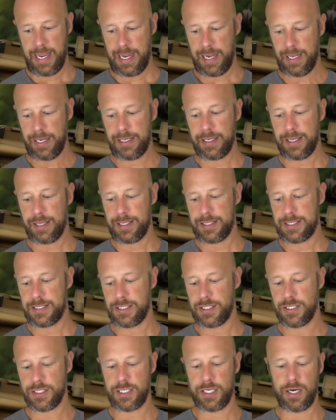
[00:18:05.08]
and uh, this
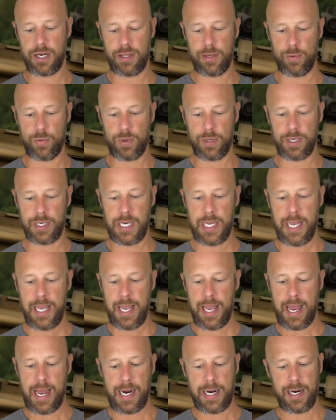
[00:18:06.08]
is just another one
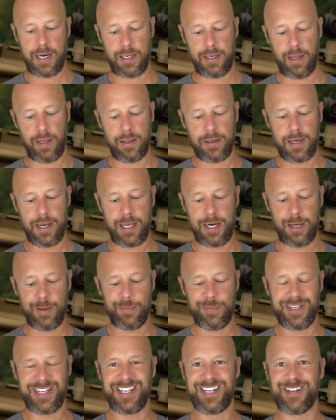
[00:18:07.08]
added onto the
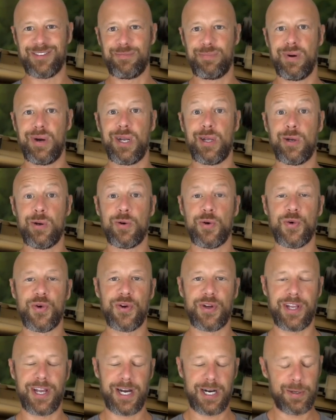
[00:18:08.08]
lineup in a pretty cool
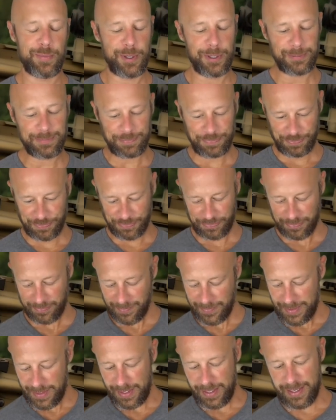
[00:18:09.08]
little caliber
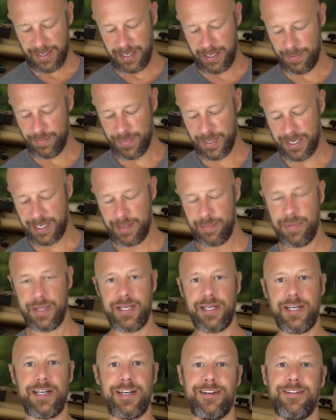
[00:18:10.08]
in my opinion.